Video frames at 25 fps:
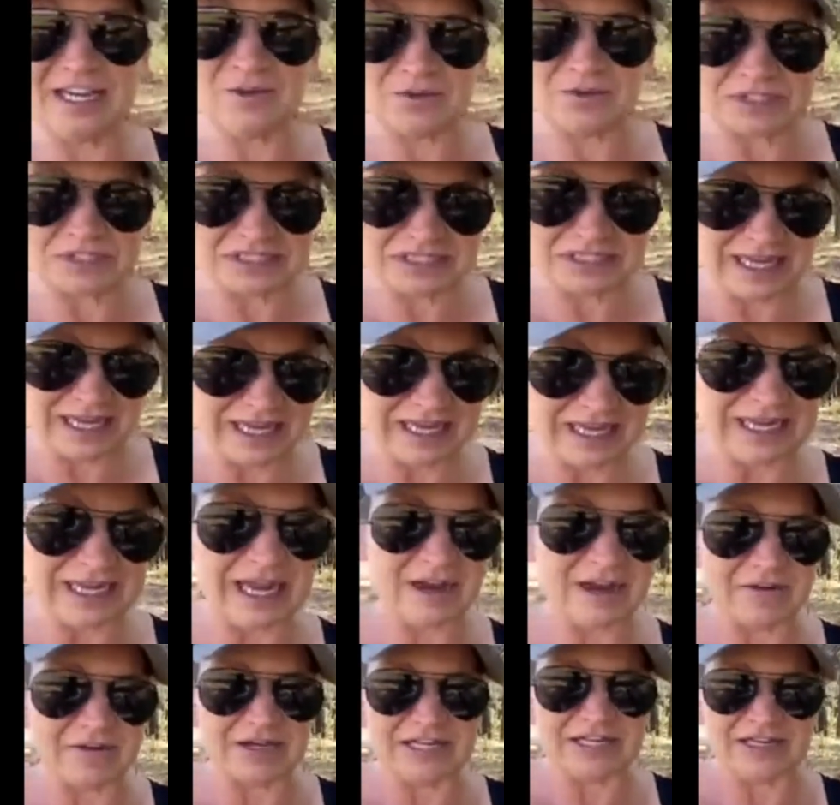was laying
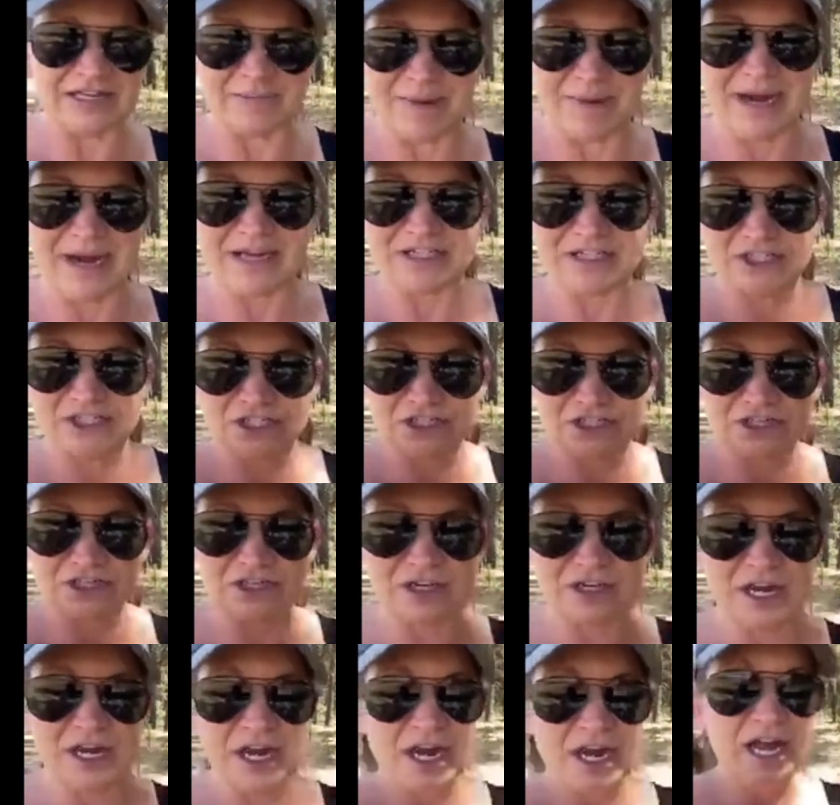out in the
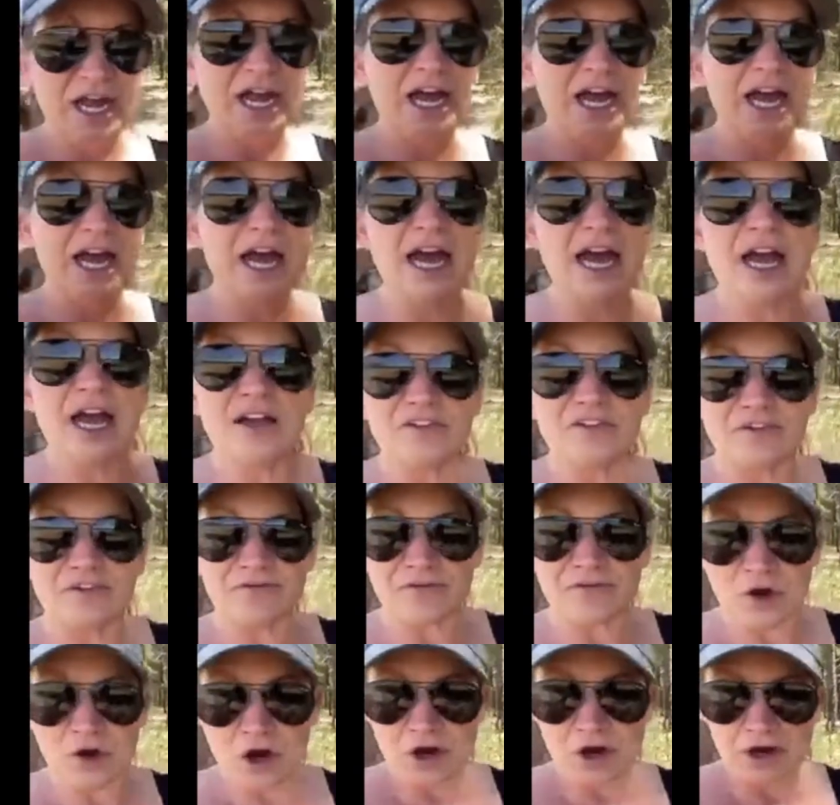pasture, as
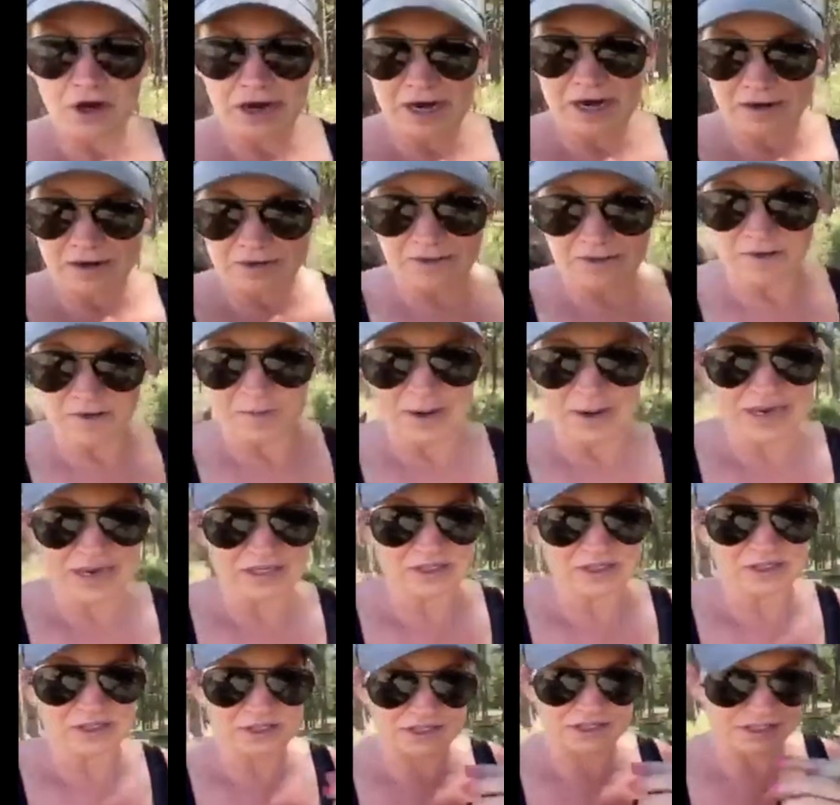far out in the
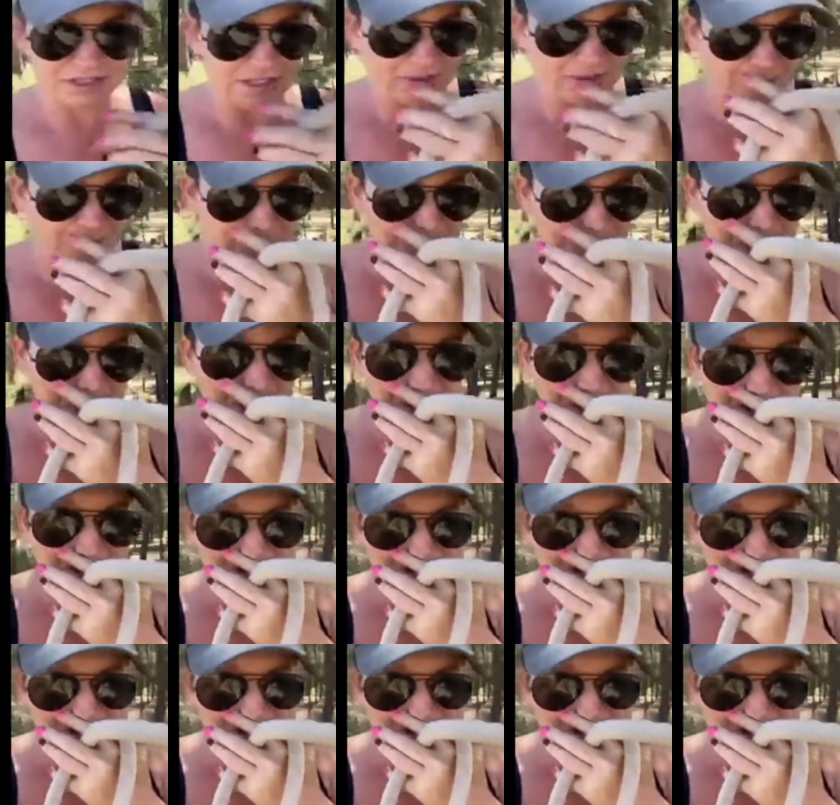pasture as he could.